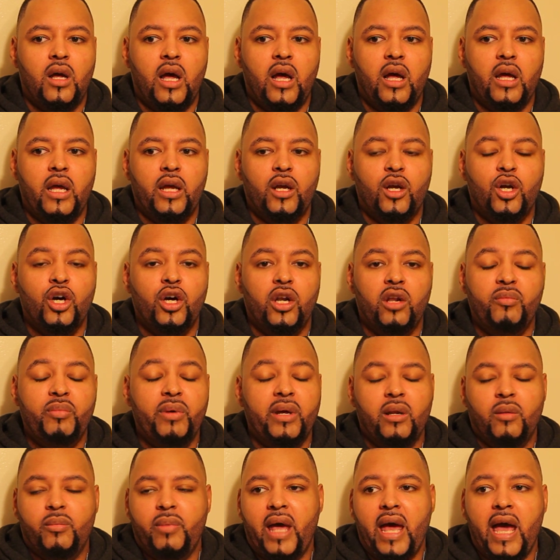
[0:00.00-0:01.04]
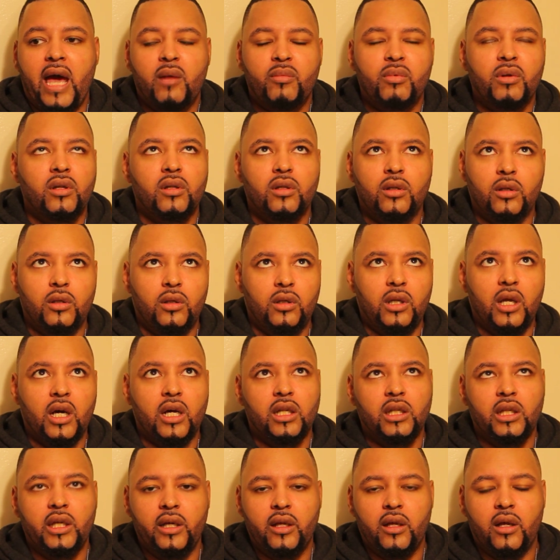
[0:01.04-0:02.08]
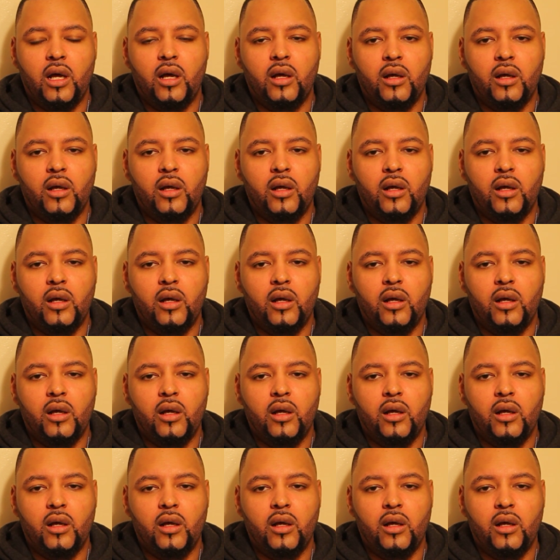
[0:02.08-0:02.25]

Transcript: it could have been bad, but luckily,